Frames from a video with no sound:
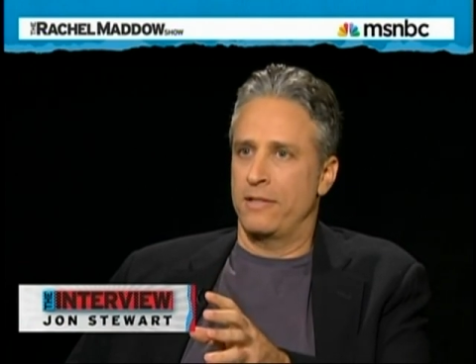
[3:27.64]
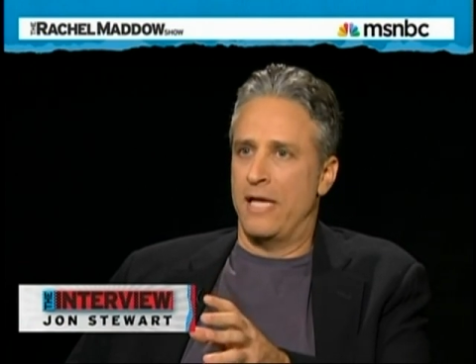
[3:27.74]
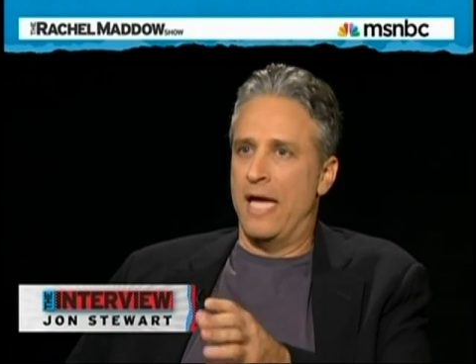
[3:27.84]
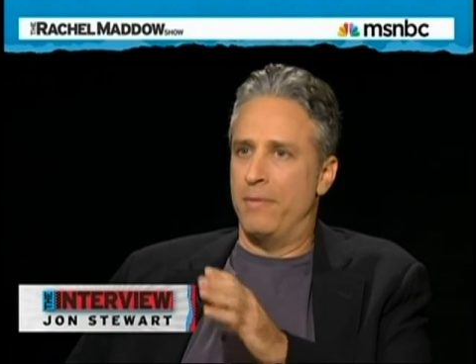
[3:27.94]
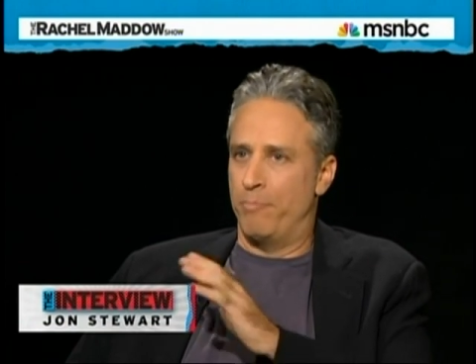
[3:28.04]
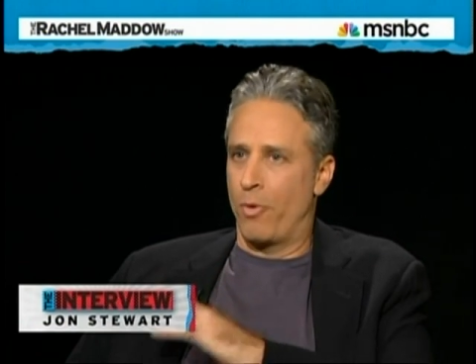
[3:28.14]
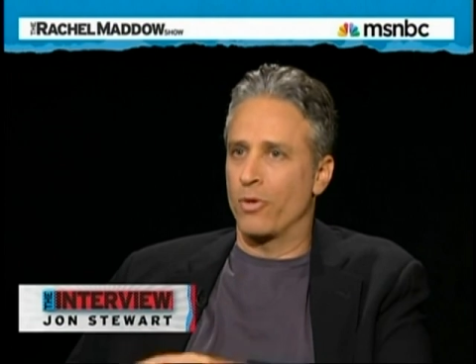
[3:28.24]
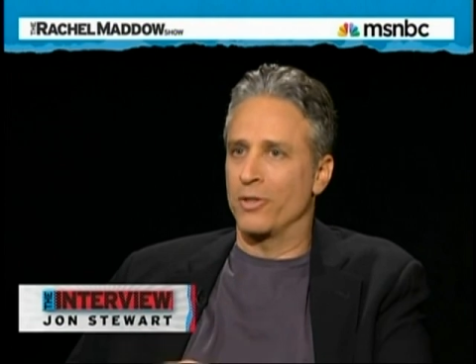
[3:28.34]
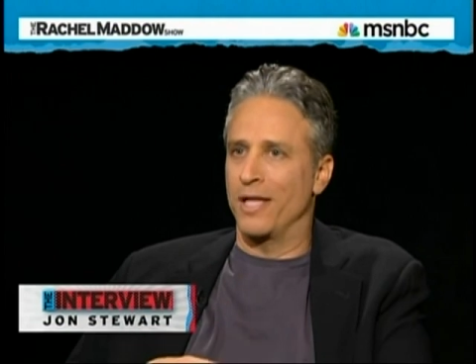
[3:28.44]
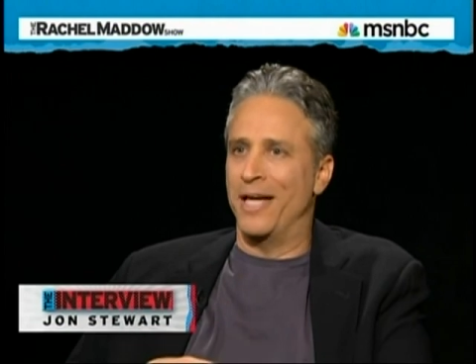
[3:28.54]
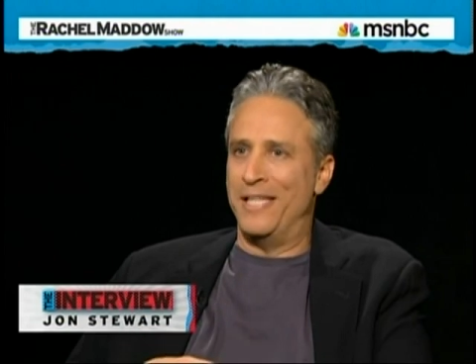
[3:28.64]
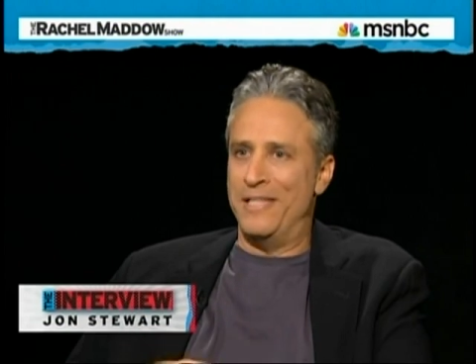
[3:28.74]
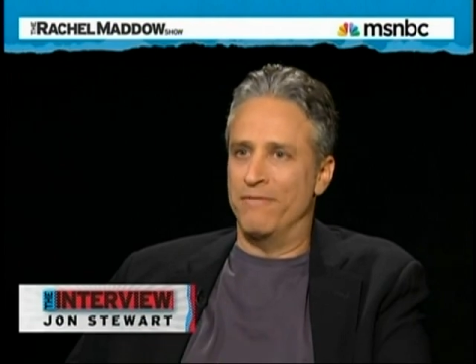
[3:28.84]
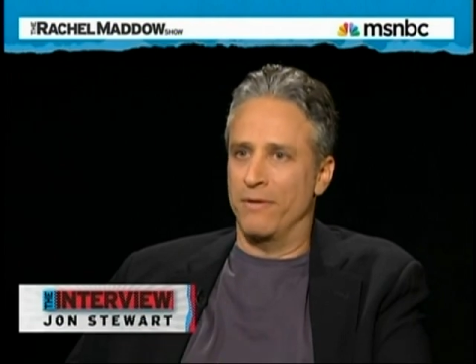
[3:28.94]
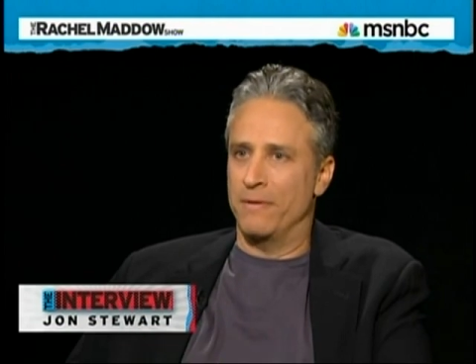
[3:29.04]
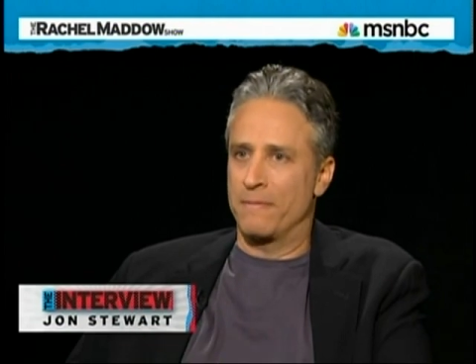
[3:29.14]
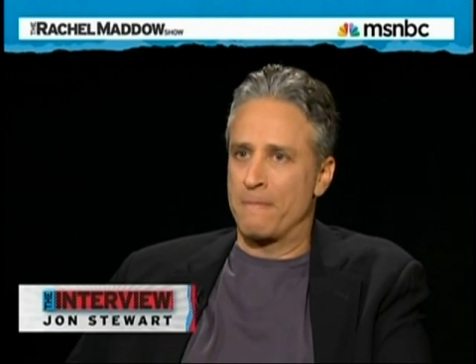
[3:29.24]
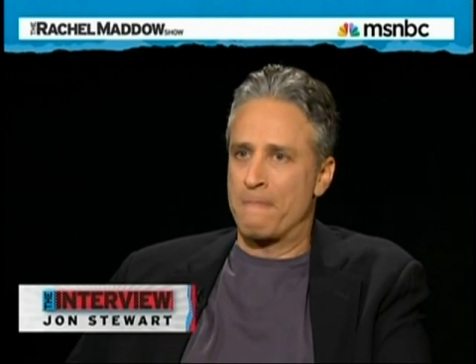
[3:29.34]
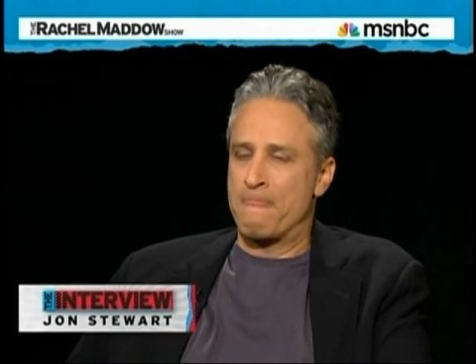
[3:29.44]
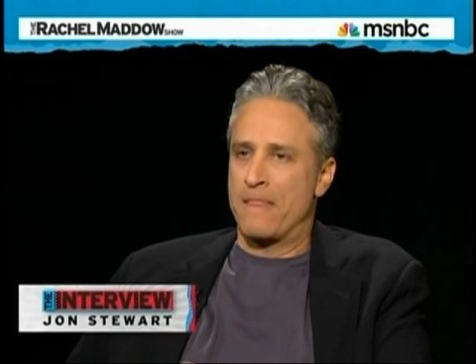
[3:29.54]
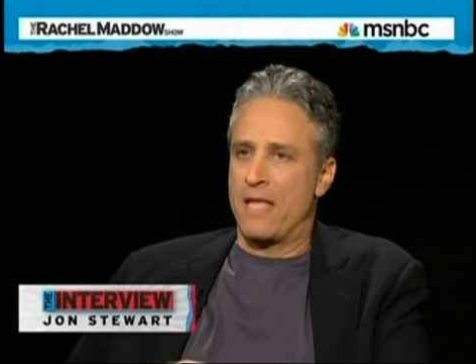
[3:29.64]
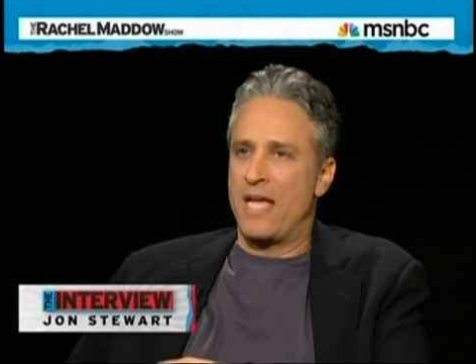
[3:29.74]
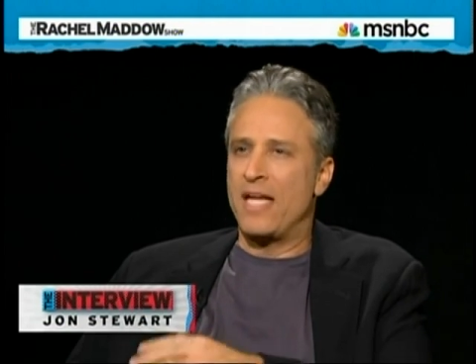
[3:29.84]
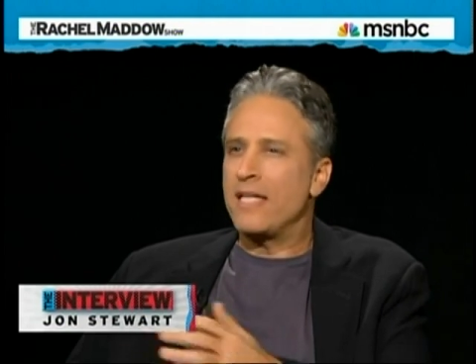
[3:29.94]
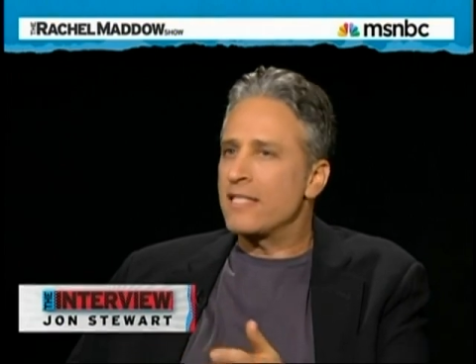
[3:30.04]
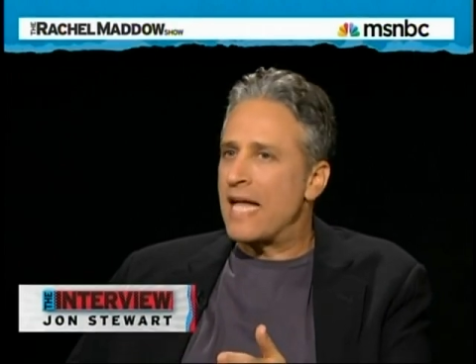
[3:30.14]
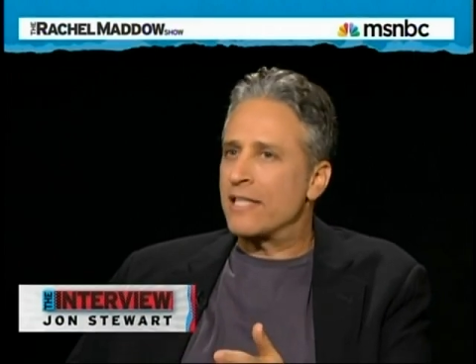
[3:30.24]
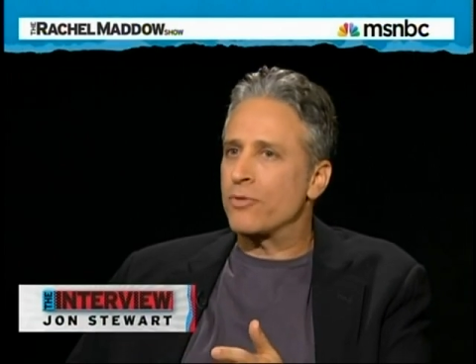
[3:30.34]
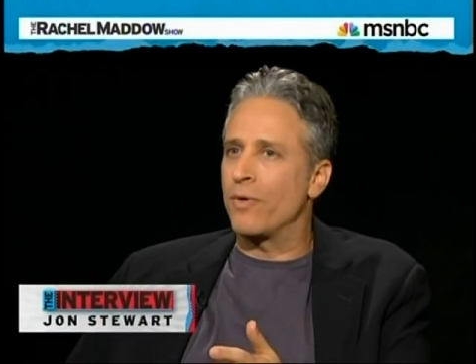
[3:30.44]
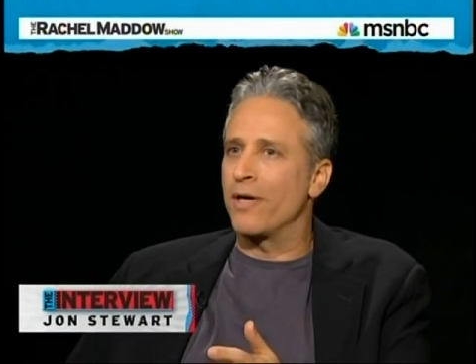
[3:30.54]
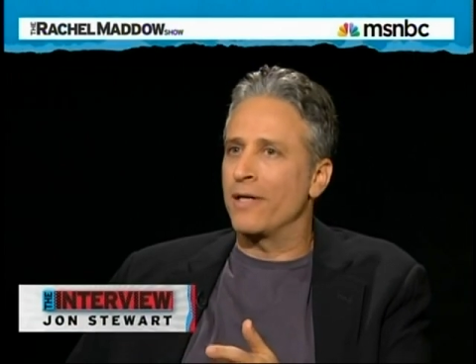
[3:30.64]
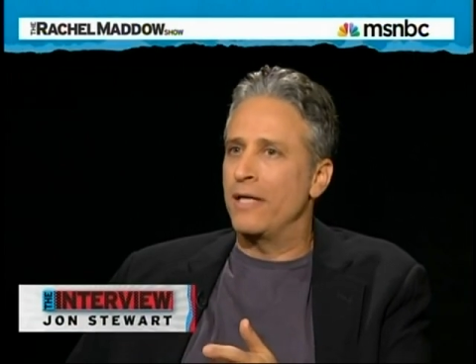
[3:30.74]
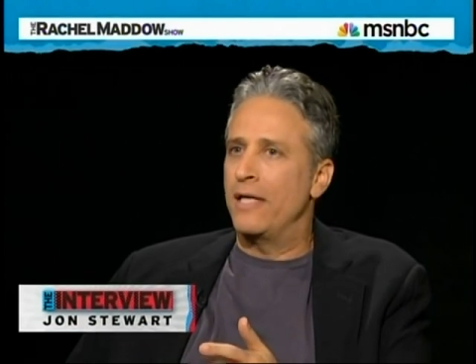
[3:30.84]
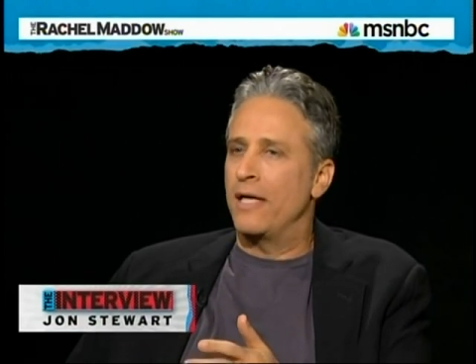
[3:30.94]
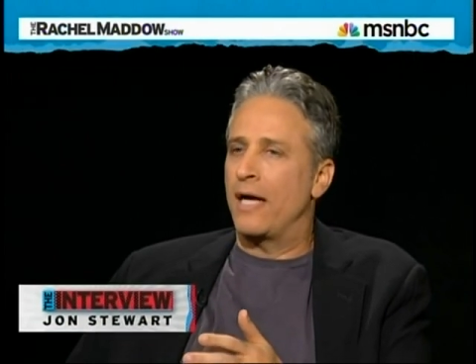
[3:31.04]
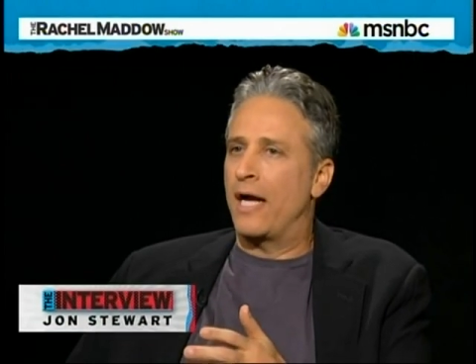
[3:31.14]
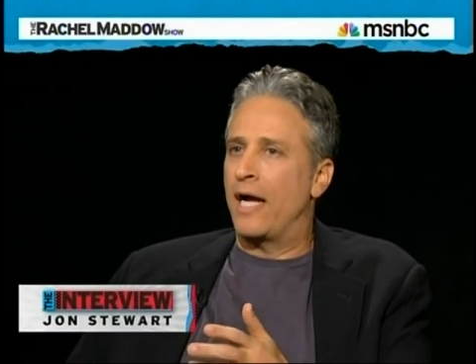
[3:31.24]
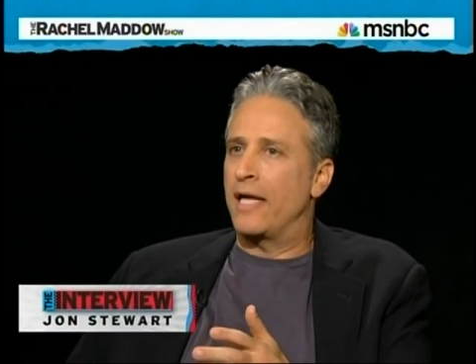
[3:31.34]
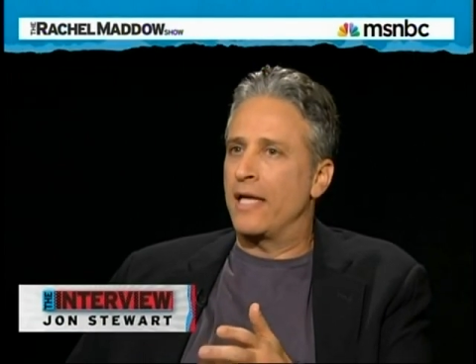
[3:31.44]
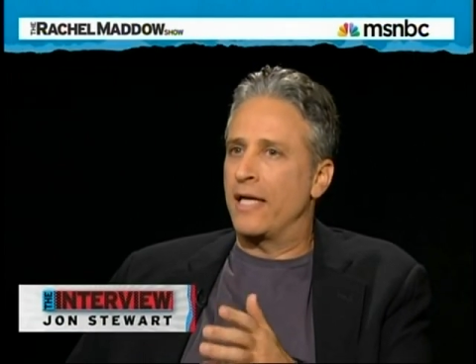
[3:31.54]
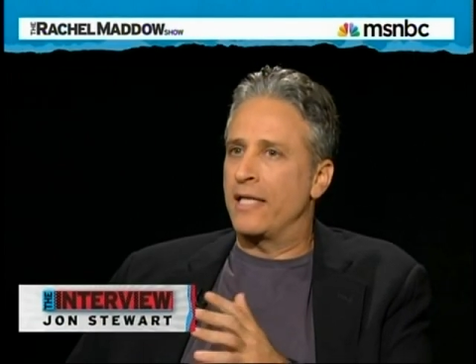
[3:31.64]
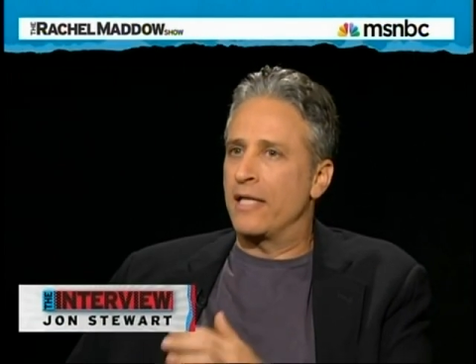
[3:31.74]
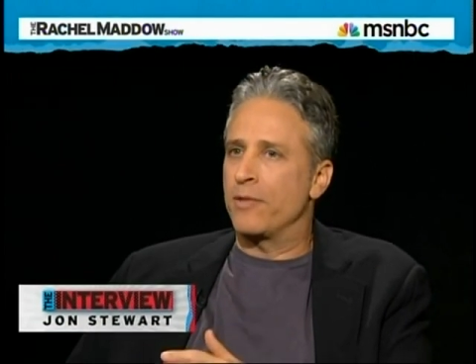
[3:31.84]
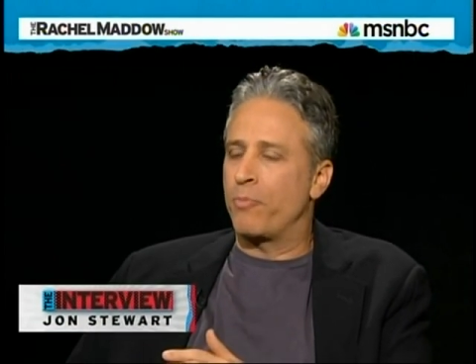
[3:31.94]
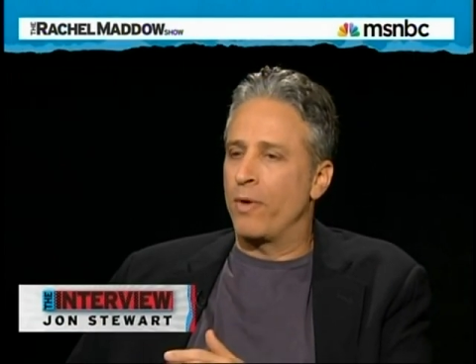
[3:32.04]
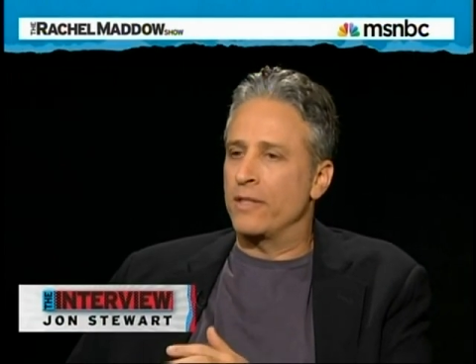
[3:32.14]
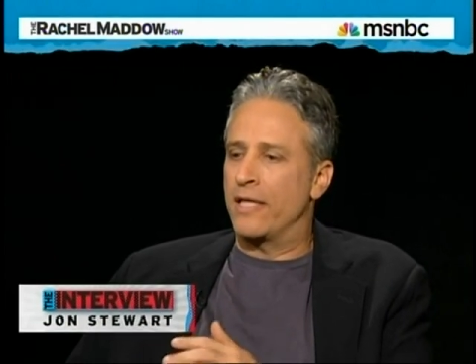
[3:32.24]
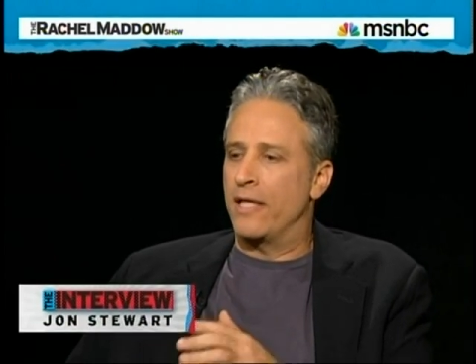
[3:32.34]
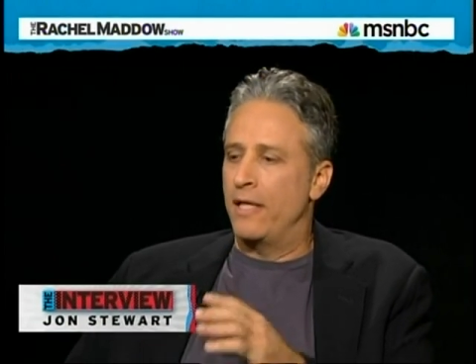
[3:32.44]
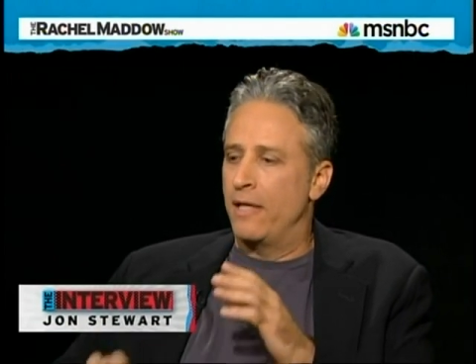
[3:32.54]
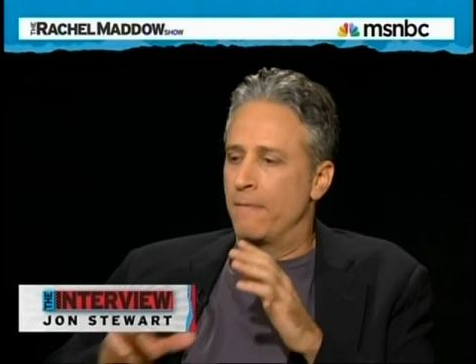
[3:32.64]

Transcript: and borderline evil. And I guess that's where I get the point. Like,